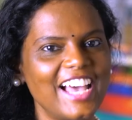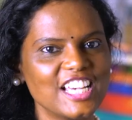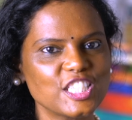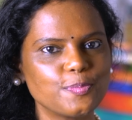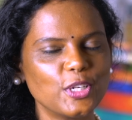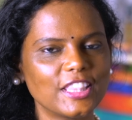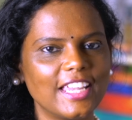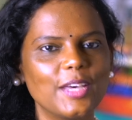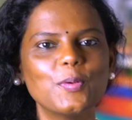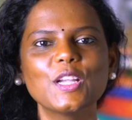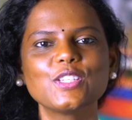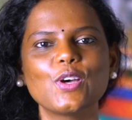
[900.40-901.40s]
last book that
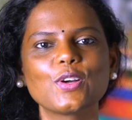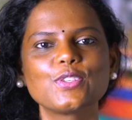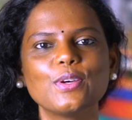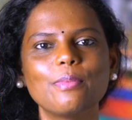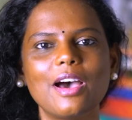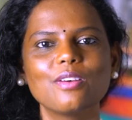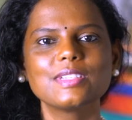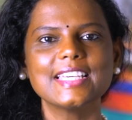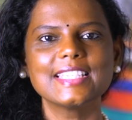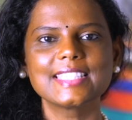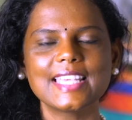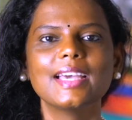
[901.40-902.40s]
I want to talk to you about
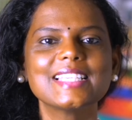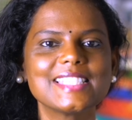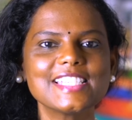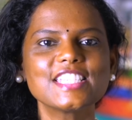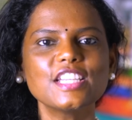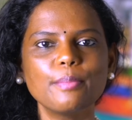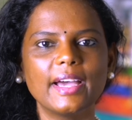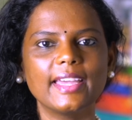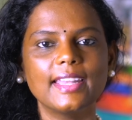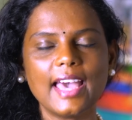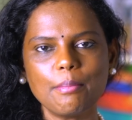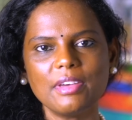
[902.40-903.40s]
is, is written by
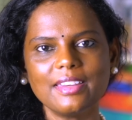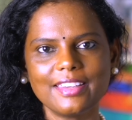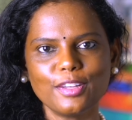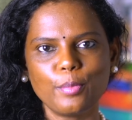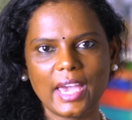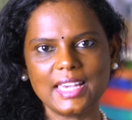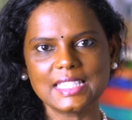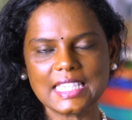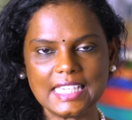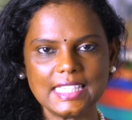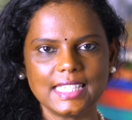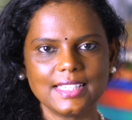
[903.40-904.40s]
an American based
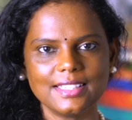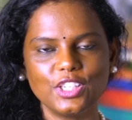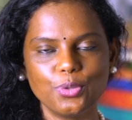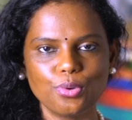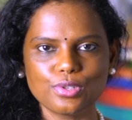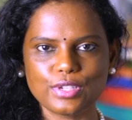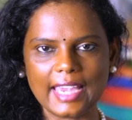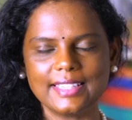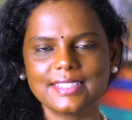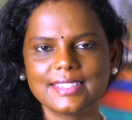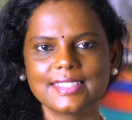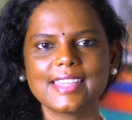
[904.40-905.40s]
Indian
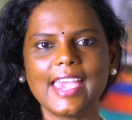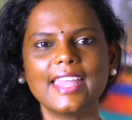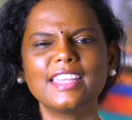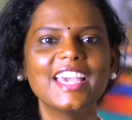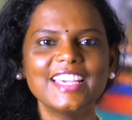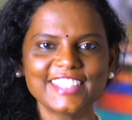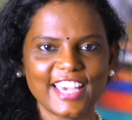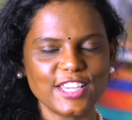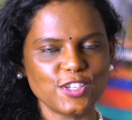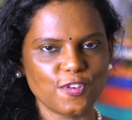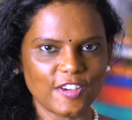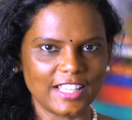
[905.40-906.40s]
neuroscientist, and he's
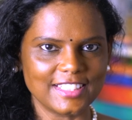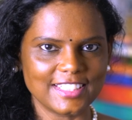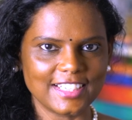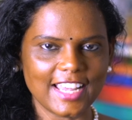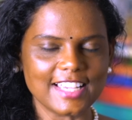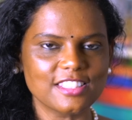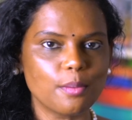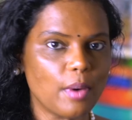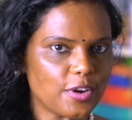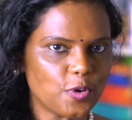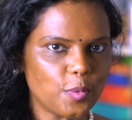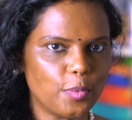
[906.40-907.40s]
kind of considered as the
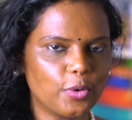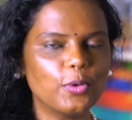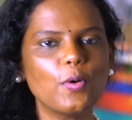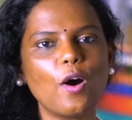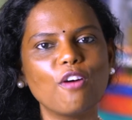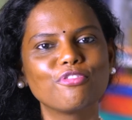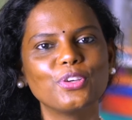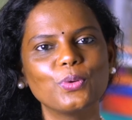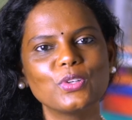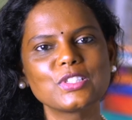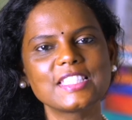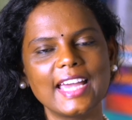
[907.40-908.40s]
Marco Polo of
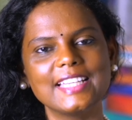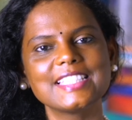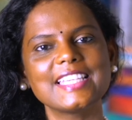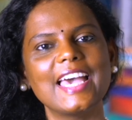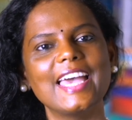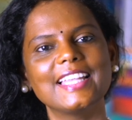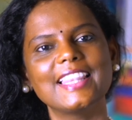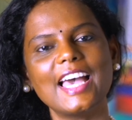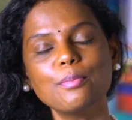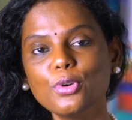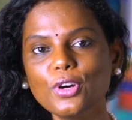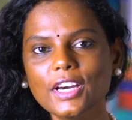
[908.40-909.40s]
neuroscience. And
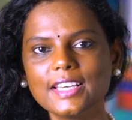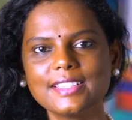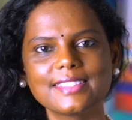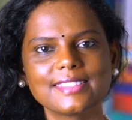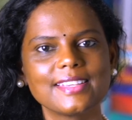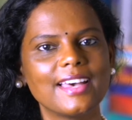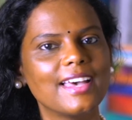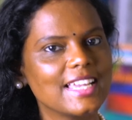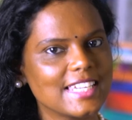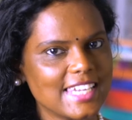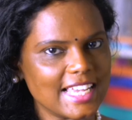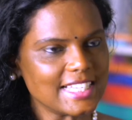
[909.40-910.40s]
that book is
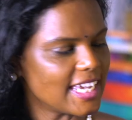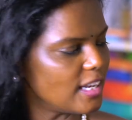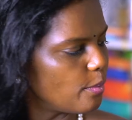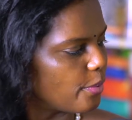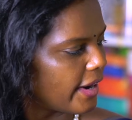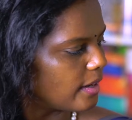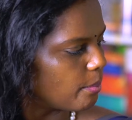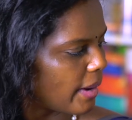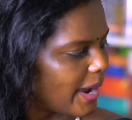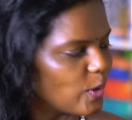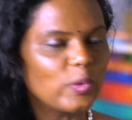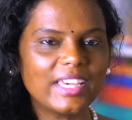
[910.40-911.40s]
Telltale Brain
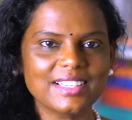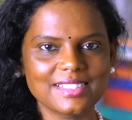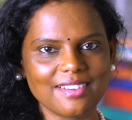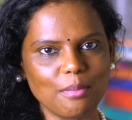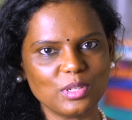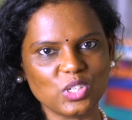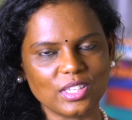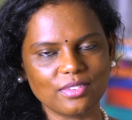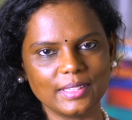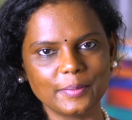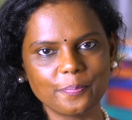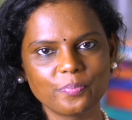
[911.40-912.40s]
by V.S.
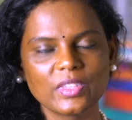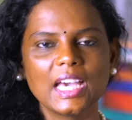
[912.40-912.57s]
Ramachandran.